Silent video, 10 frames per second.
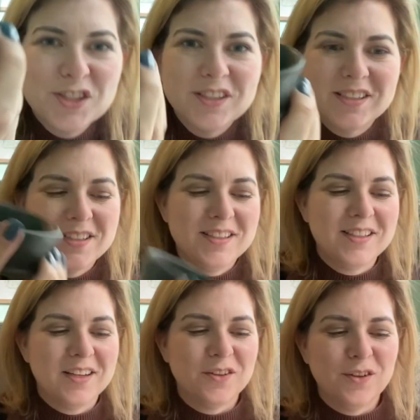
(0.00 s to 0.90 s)
to
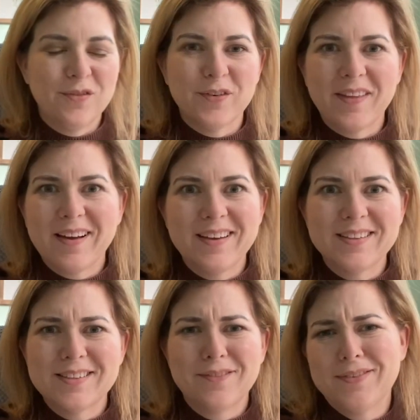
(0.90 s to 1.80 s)
detail for that kind of
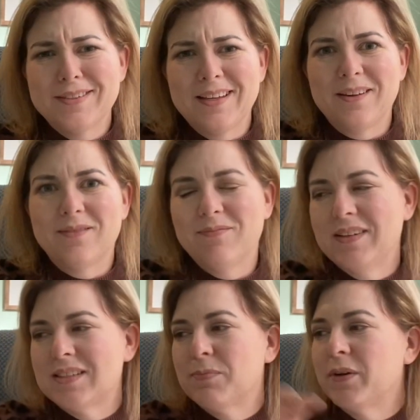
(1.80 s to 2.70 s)
stuff is like,
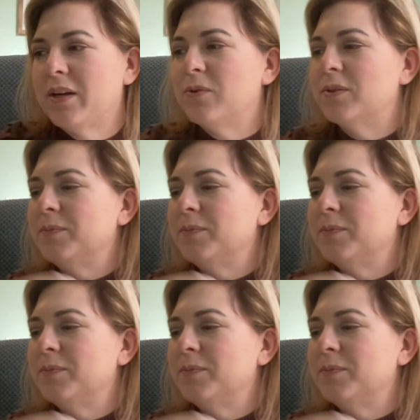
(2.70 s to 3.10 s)
is pretty cool.